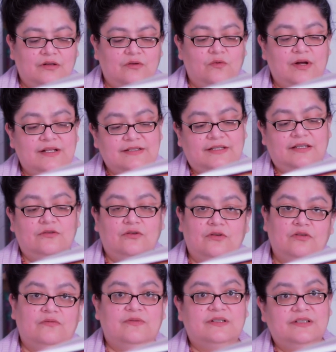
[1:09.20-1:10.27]
once he got
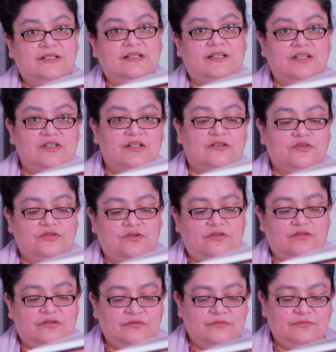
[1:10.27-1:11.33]
over the initial
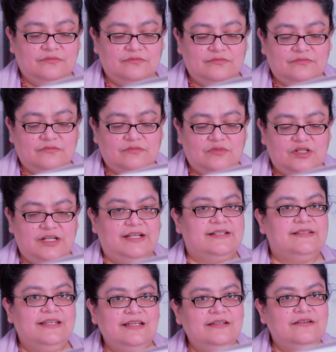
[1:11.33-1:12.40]
shock. She
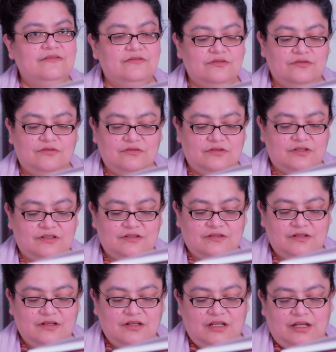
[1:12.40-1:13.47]
has inner resources.
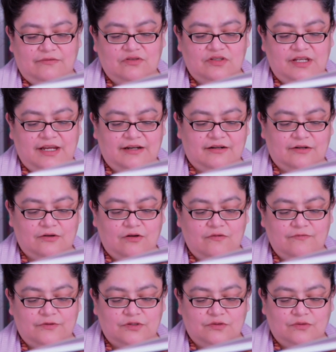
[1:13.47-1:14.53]
If you take her
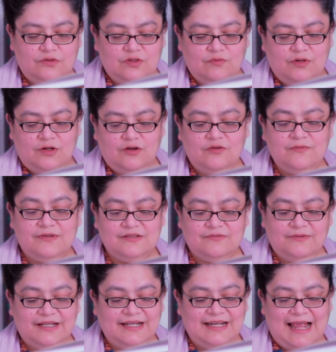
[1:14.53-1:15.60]
home with you, you will always
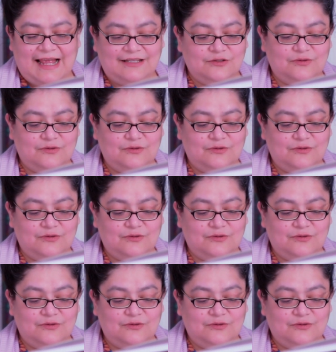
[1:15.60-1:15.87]
be glad